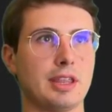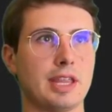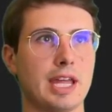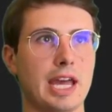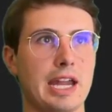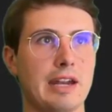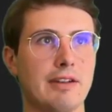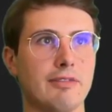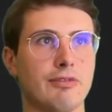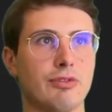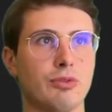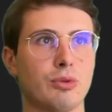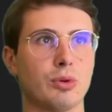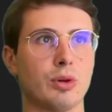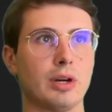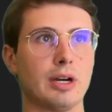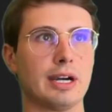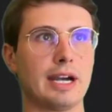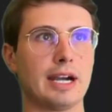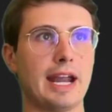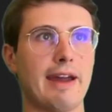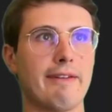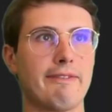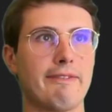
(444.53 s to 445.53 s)
Then
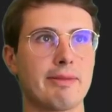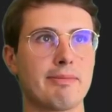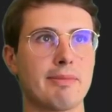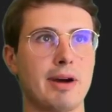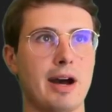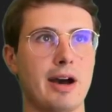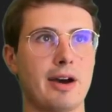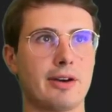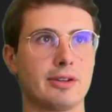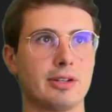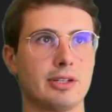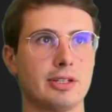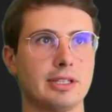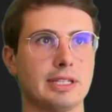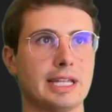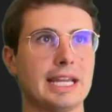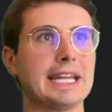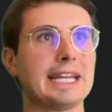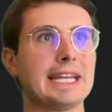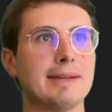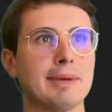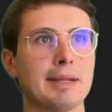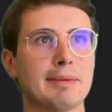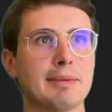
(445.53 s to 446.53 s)
for every model
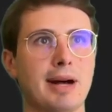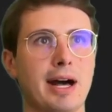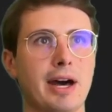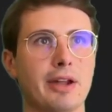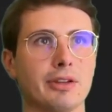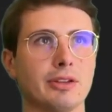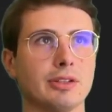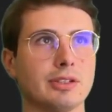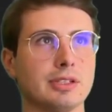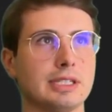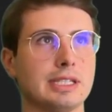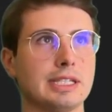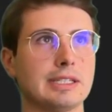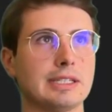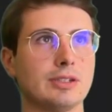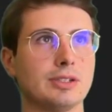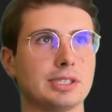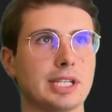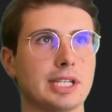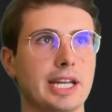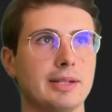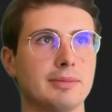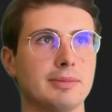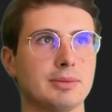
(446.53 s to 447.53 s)
name and model in
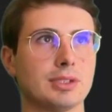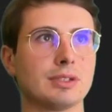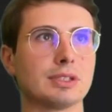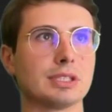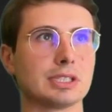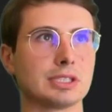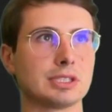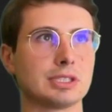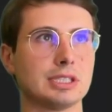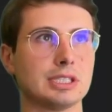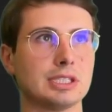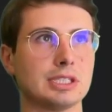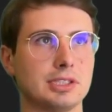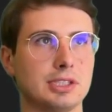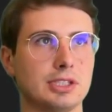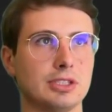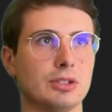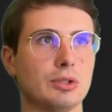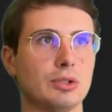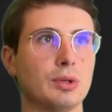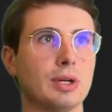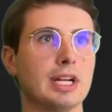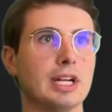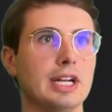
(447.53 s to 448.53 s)
those items, so just these
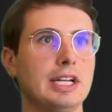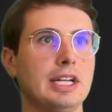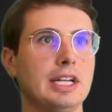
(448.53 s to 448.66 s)
two,